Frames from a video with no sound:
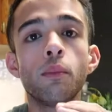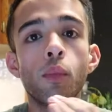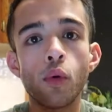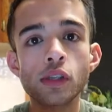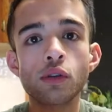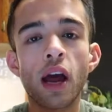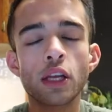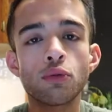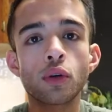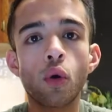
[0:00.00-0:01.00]
Most
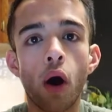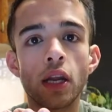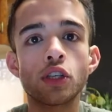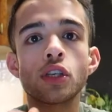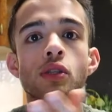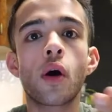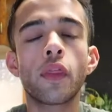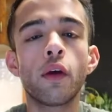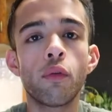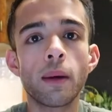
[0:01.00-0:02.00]
graduate colleges
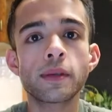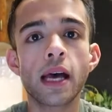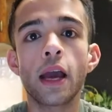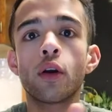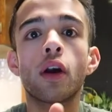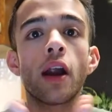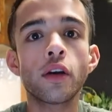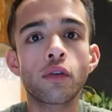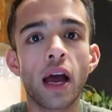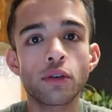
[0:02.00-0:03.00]
on their website or
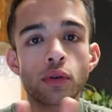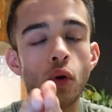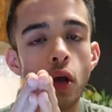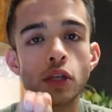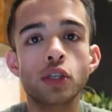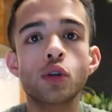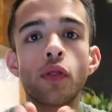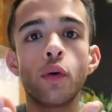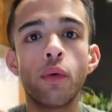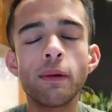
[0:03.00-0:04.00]
undergraduate colleges
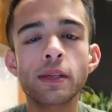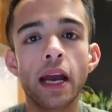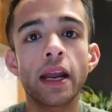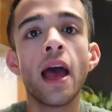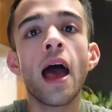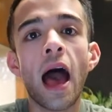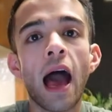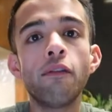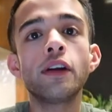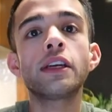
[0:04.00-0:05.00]
on their website
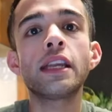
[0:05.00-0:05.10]
have a